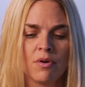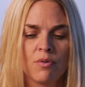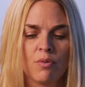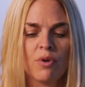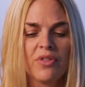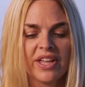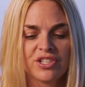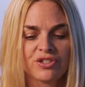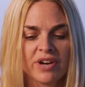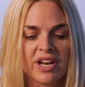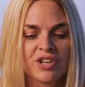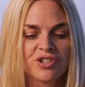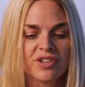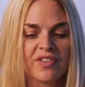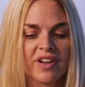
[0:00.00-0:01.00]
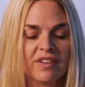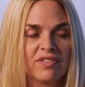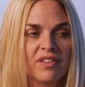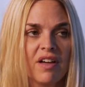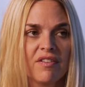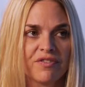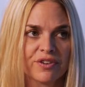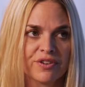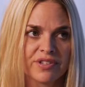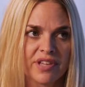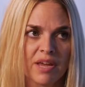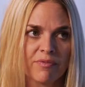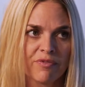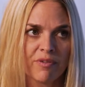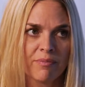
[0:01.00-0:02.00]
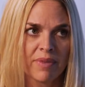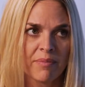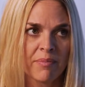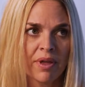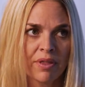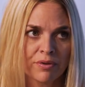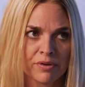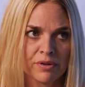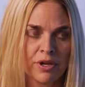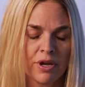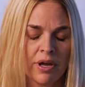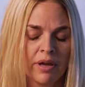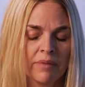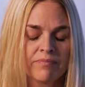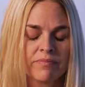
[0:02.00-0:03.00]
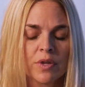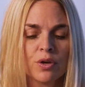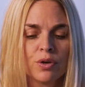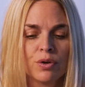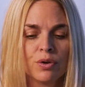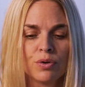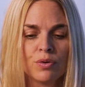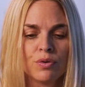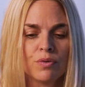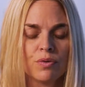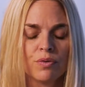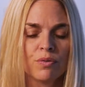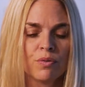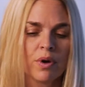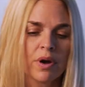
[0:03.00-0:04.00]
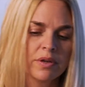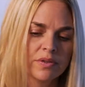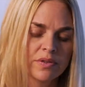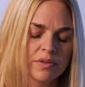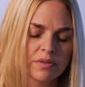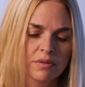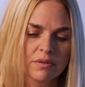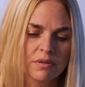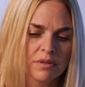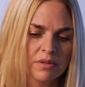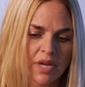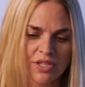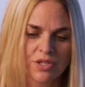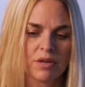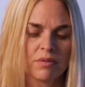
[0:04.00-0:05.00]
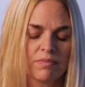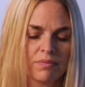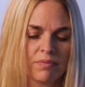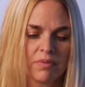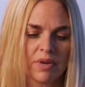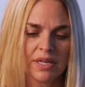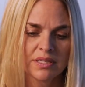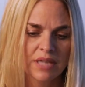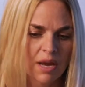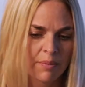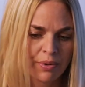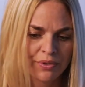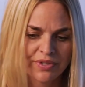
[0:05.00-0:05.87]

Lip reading: Well, that strategy of kind of love first came from my mother-in-law, who was such an example